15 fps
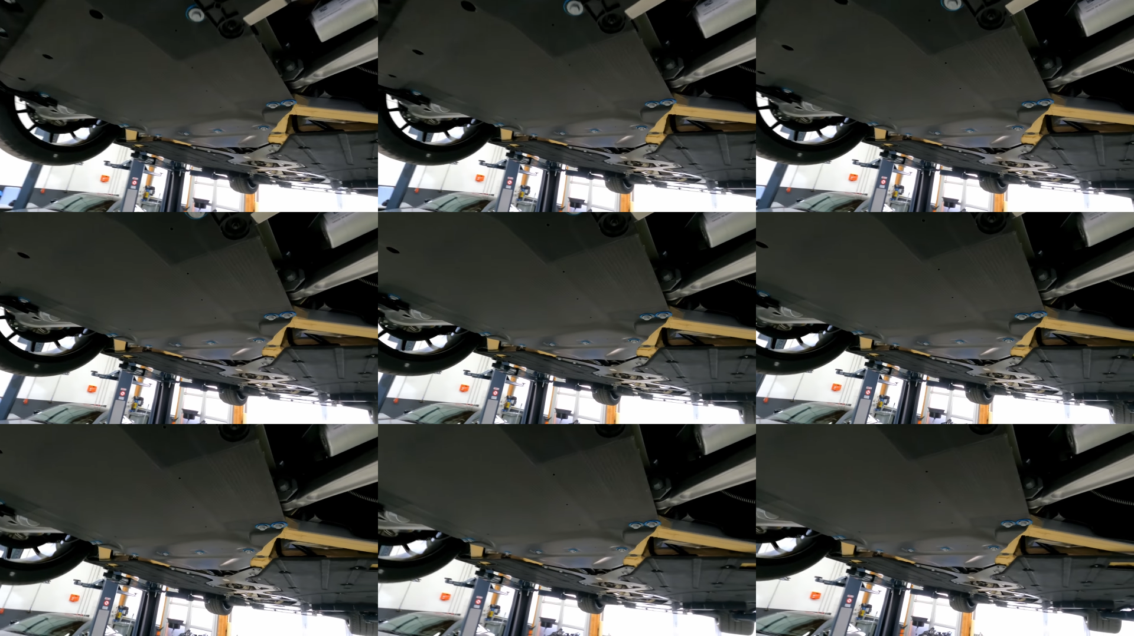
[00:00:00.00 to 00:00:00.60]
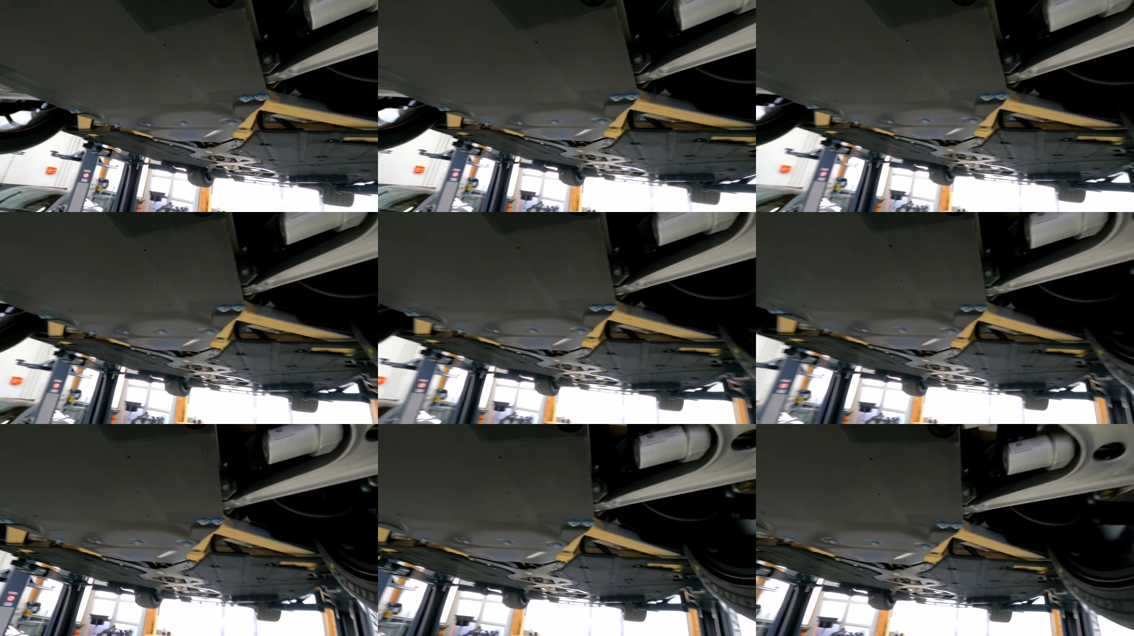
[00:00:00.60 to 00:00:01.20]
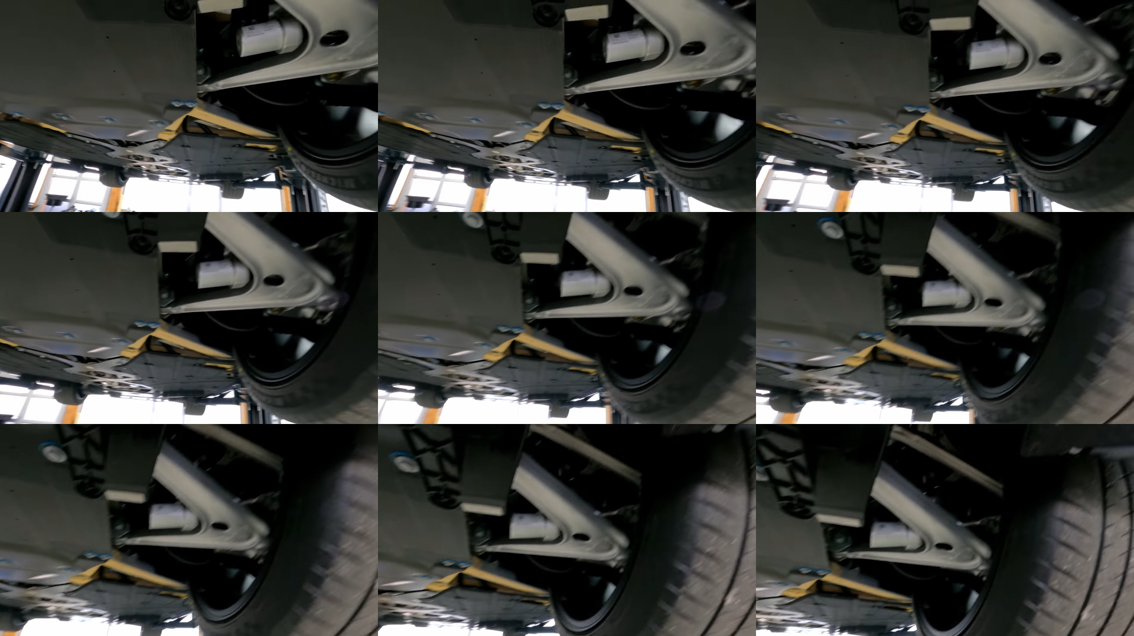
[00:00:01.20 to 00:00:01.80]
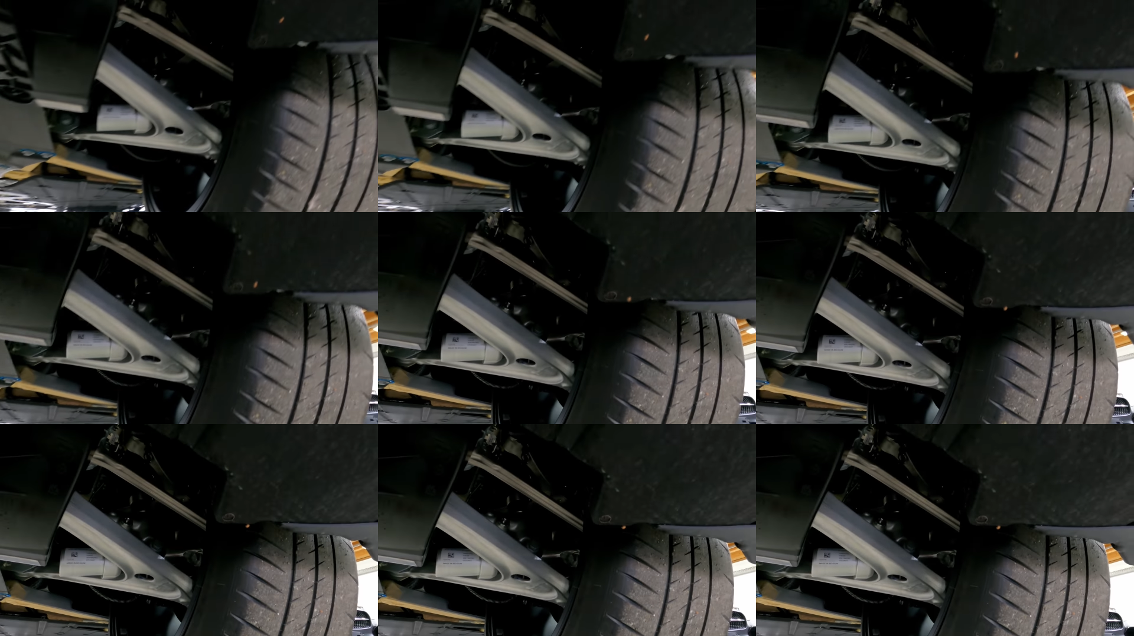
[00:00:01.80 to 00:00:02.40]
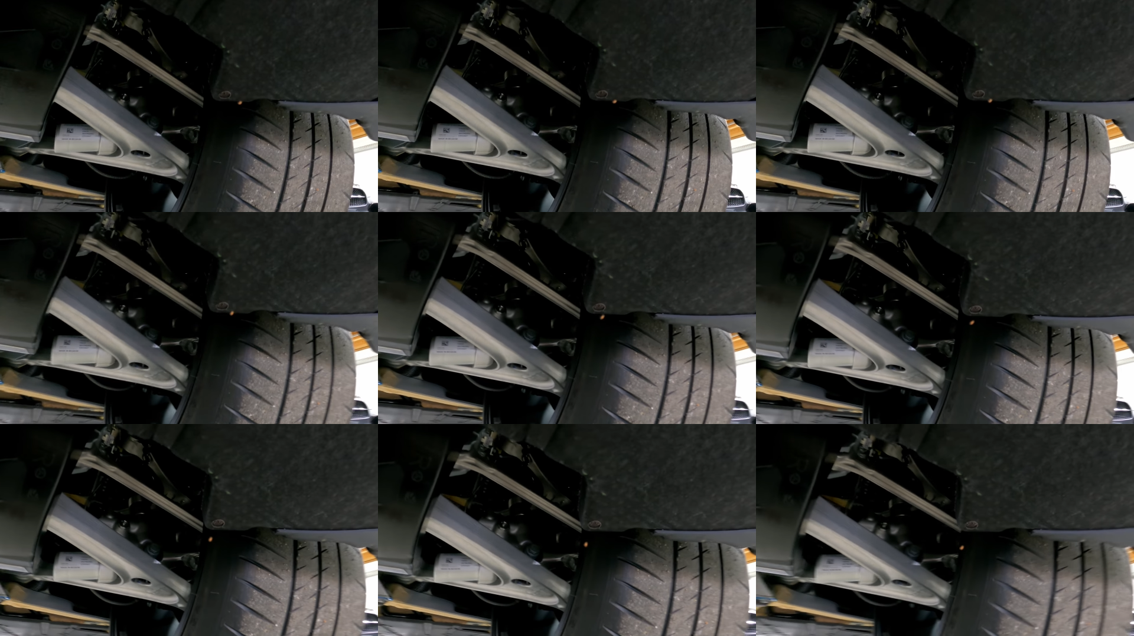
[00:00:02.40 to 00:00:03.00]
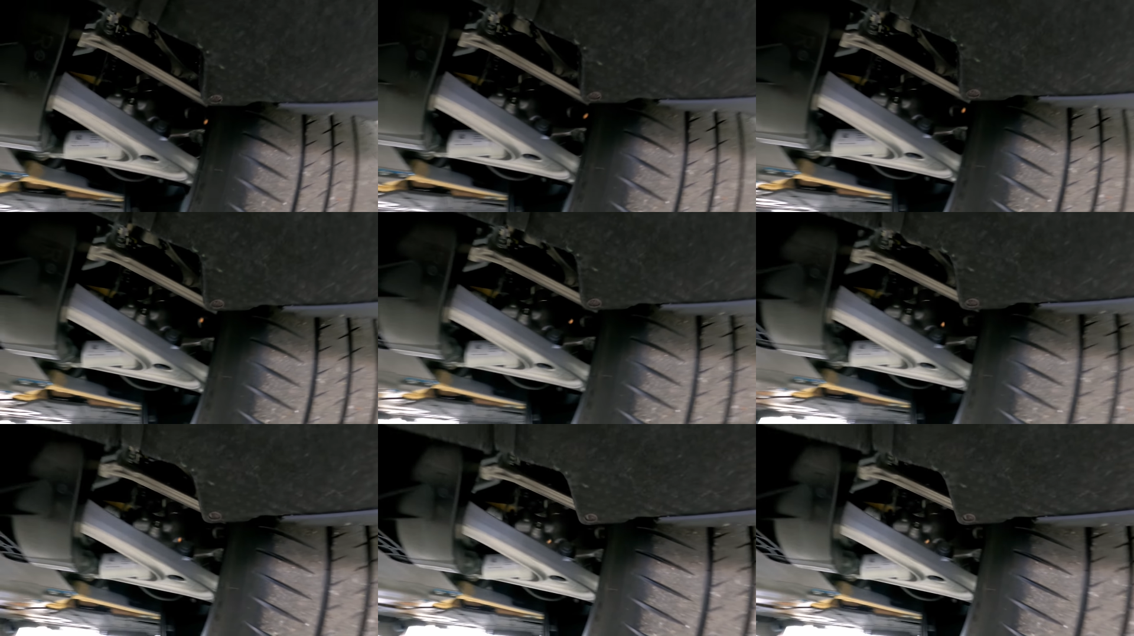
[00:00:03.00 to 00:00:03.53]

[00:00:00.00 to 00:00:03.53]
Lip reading: Nobody's mouth can be seen.